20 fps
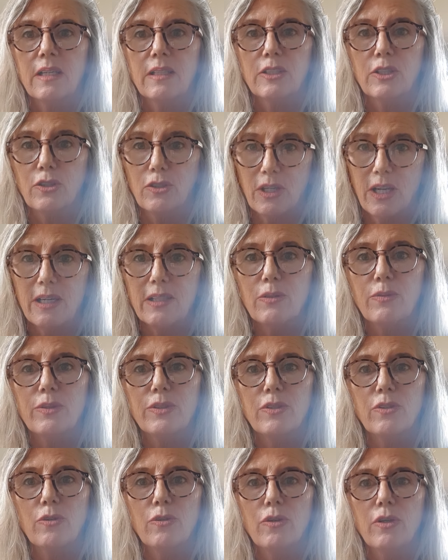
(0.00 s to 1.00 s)
Good luck
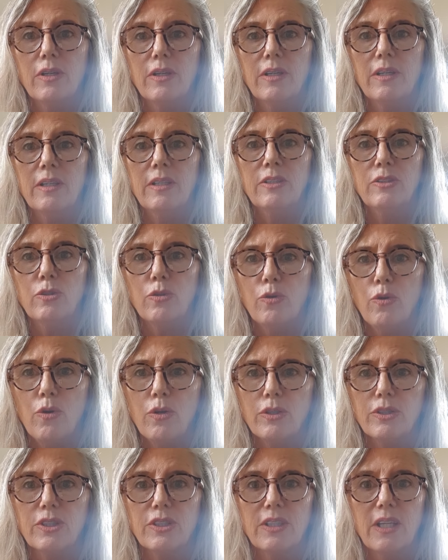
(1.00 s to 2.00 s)
with your
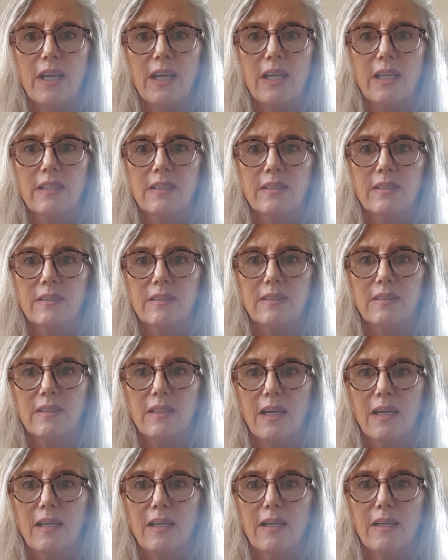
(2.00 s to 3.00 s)
talks, and
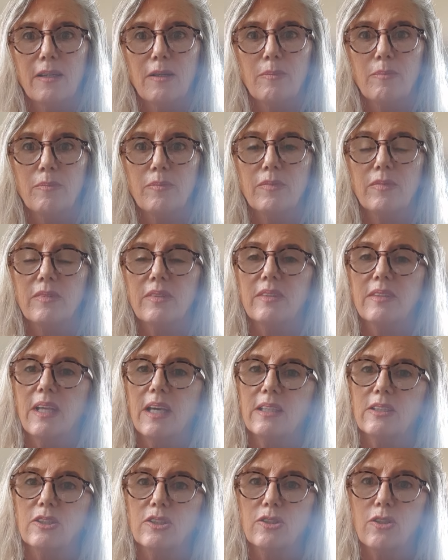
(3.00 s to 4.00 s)

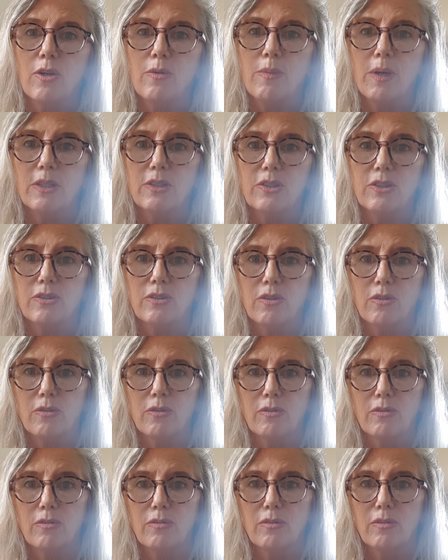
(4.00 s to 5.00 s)
thanks so much
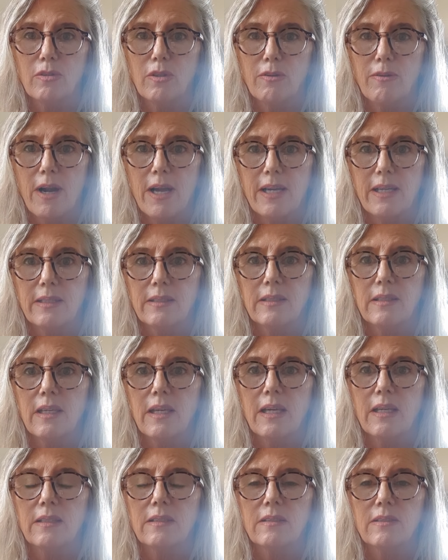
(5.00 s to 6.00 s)
to Lorraine
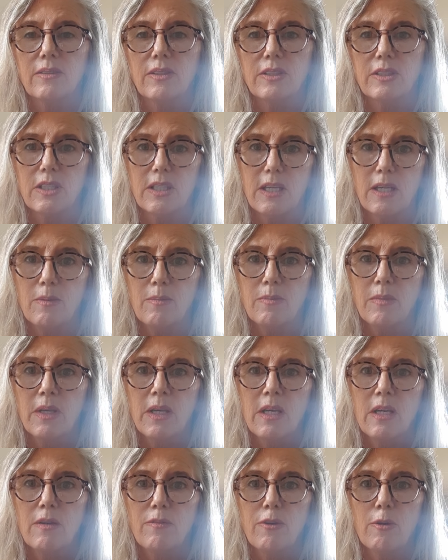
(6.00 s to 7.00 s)
and the team
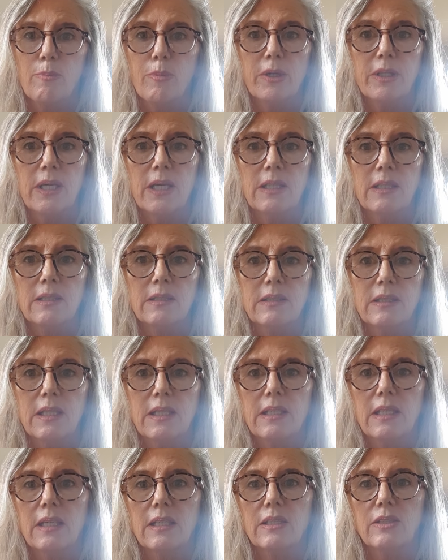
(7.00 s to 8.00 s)
for bringing
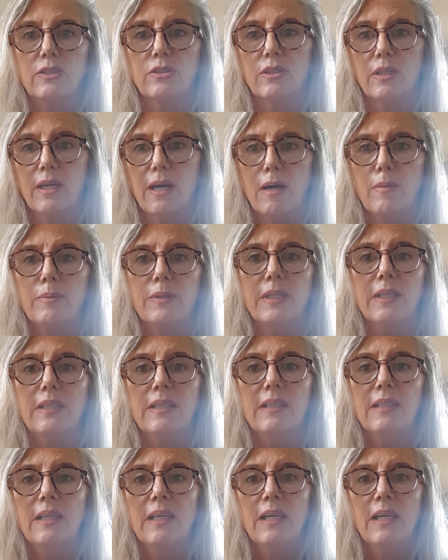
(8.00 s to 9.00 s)
TEDx to Kapiti.